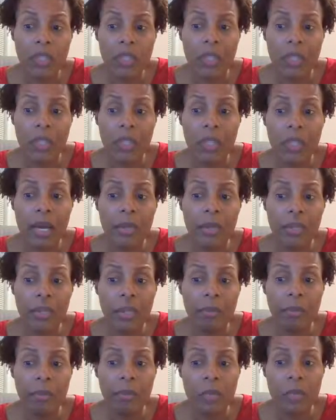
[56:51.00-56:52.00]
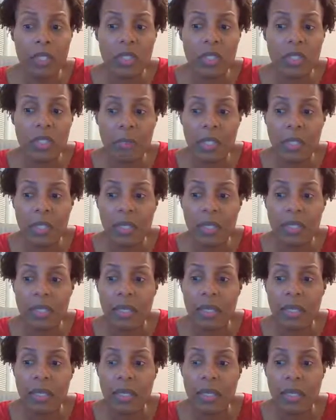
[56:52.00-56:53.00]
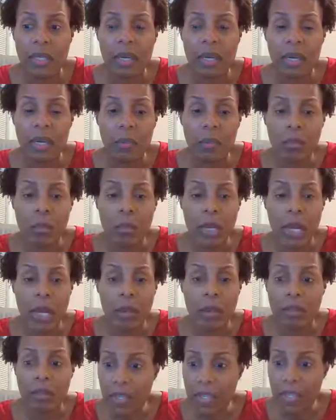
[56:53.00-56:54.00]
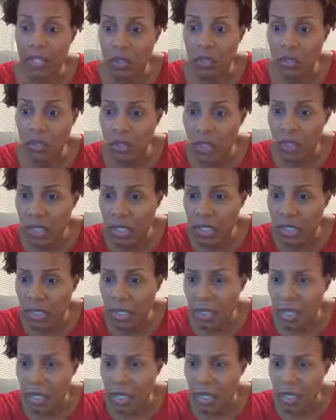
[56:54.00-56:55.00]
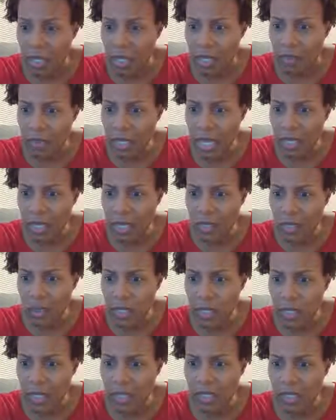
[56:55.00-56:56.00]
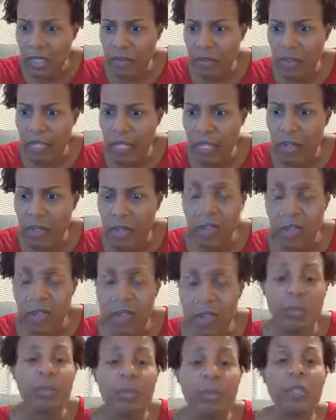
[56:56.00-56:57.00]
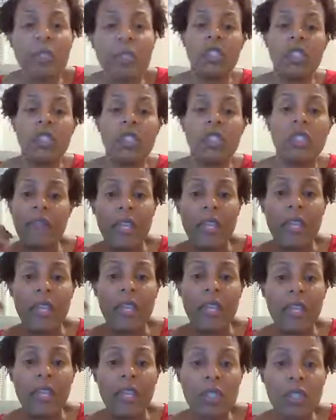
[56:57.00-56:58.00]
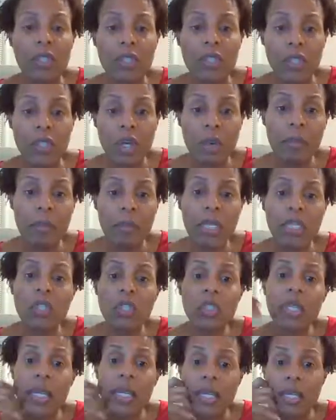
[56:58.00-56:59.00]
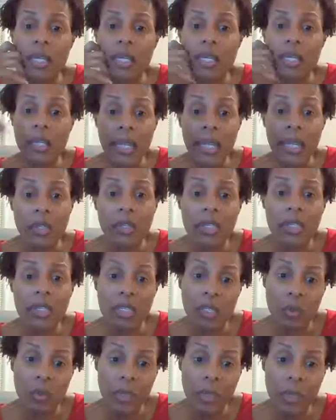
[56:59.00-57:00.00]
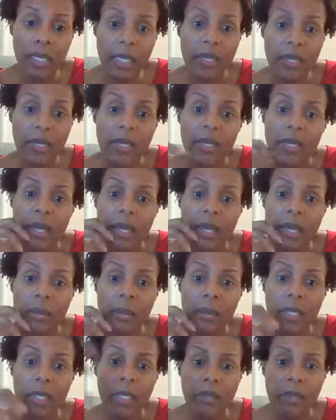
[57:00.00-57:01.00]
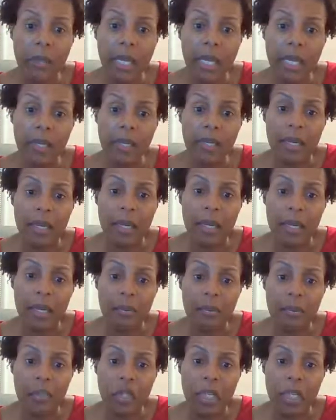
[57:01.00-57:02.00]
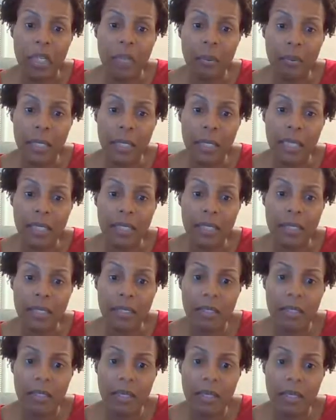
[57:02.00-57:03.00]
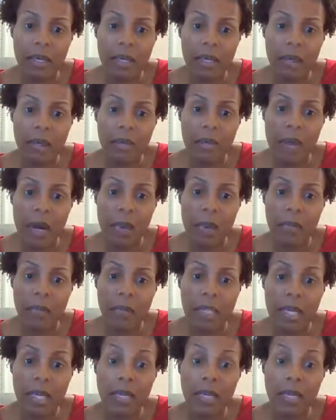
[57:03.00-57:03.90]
how your immune system is, how it affects you. She says, Dollar Tree has several keto cookbooks. Yes, there's so much. Like later this week, I'm gonna make chicken breast, Parmesan